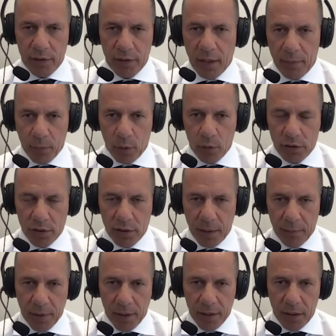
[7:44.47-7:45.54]
Not most,
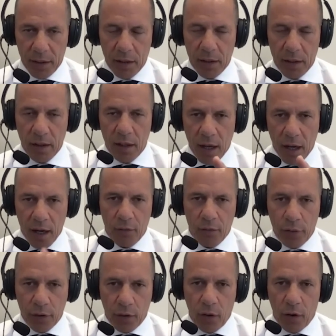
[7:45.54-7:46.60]
not many,
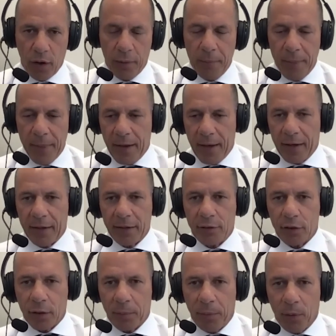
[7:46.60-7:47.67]
every car. And I
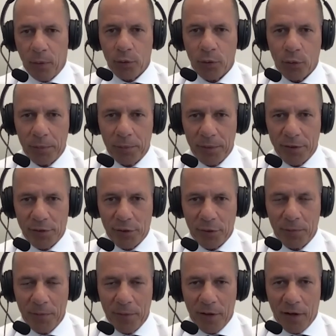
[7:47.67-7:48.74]
took a Polaroid picture
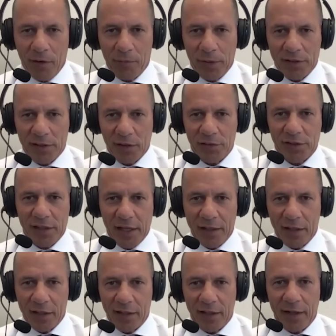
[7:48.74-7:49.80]
of myself
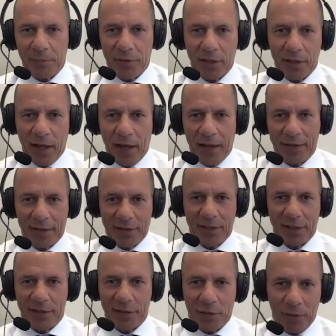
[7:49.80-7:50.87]
standing in an empty lot and I
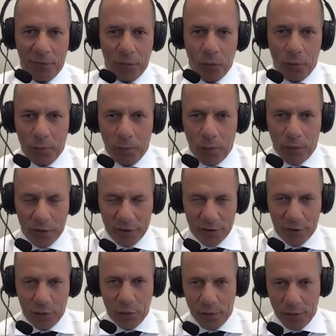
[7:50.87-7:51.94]
sent it to my former boss
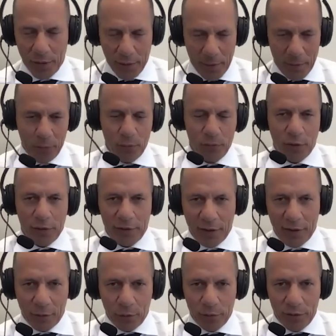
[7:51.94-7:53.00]
who had moved on to get
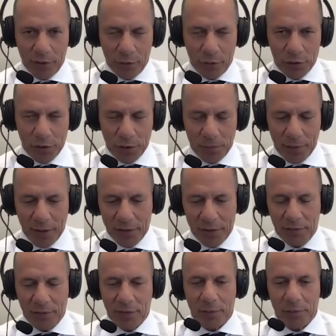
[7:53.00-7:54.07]
her own dealership, Nancy
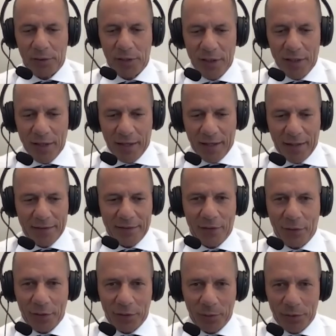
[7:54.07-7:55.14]
Phillips. And I said,
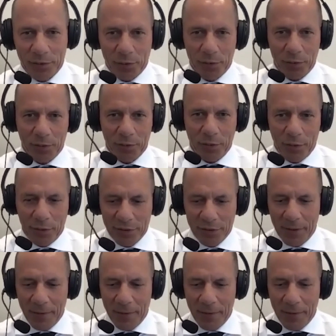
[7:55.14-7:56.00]
look, we sold all the cars.